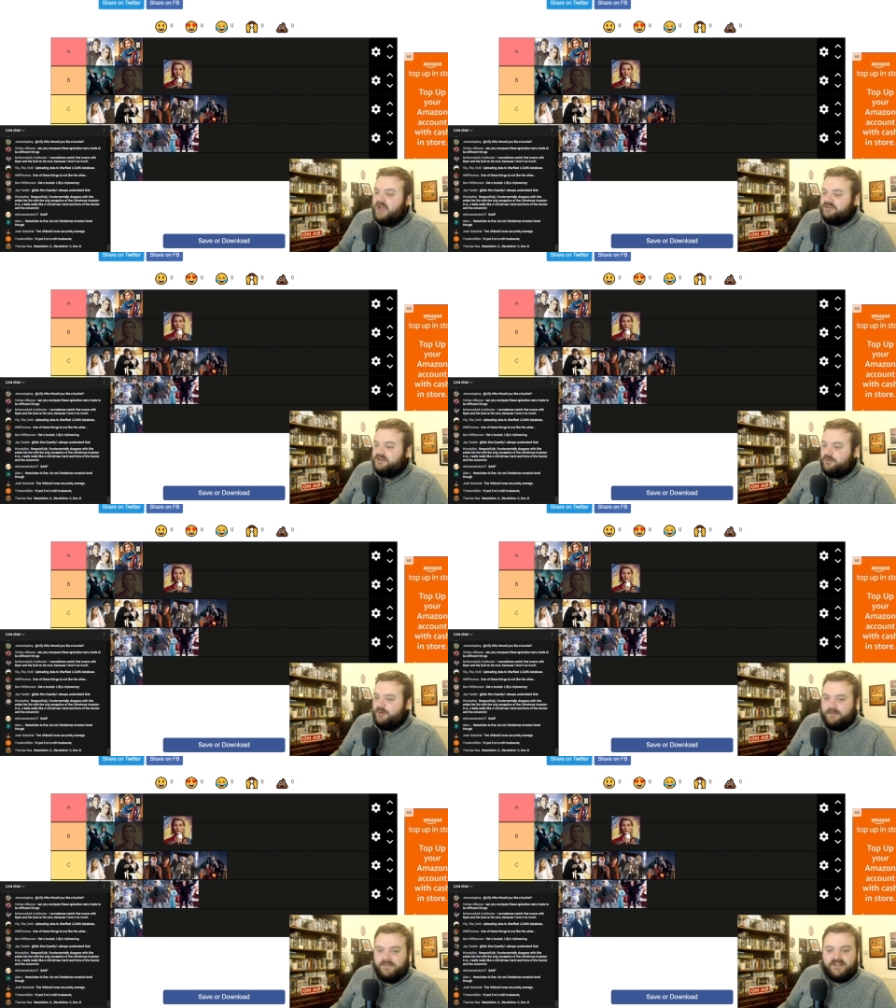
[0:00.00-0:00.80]
You know
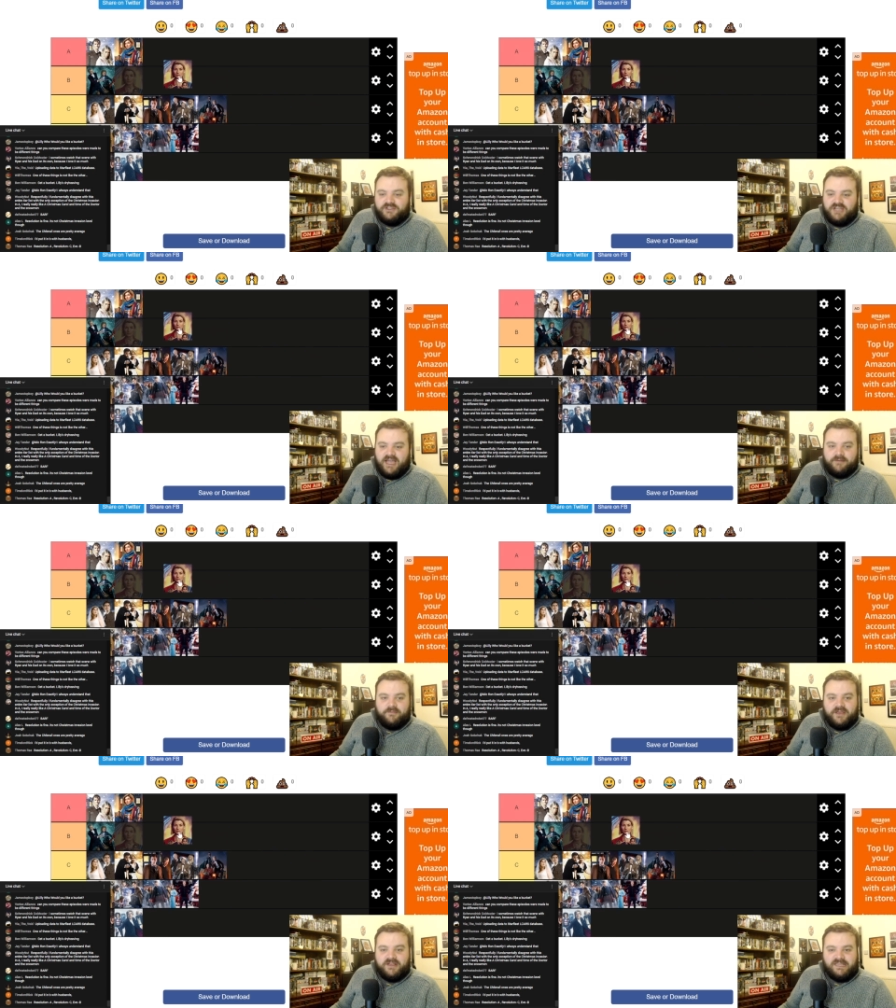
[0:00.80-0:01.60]
what,
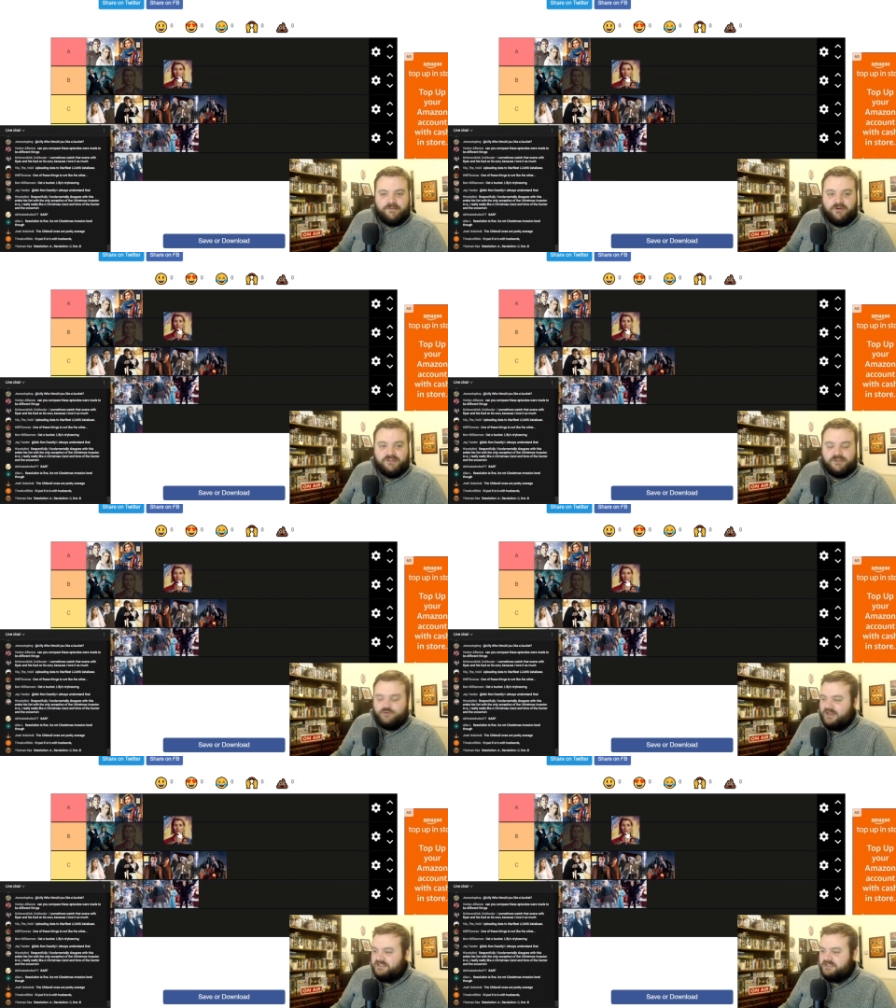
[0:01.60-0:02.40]
chat, because I'm
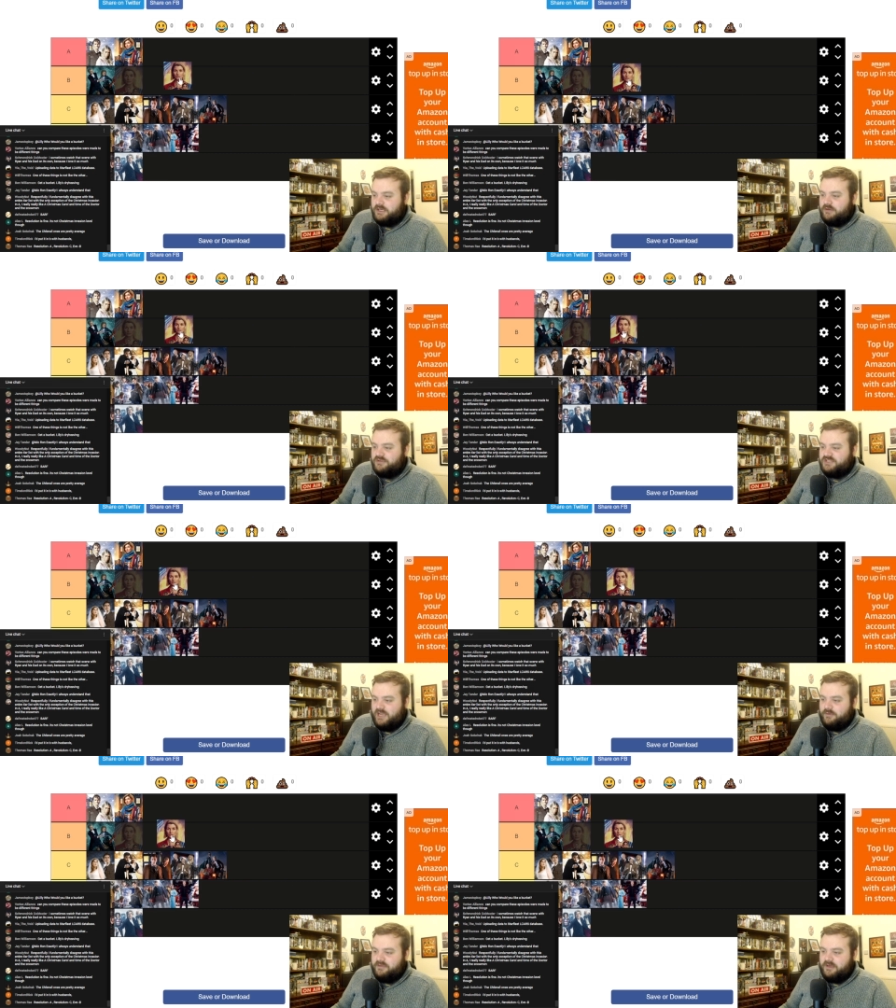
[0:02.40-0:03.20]
also trying to
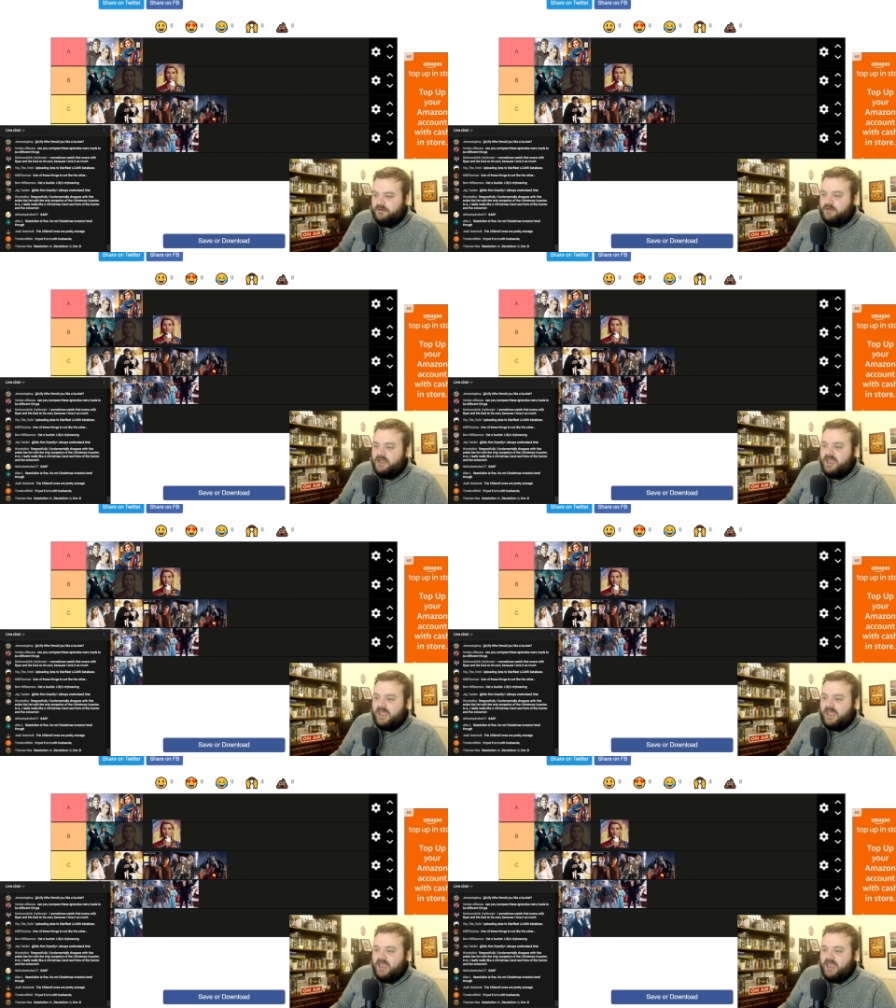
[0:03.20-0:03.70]
negotiate with you,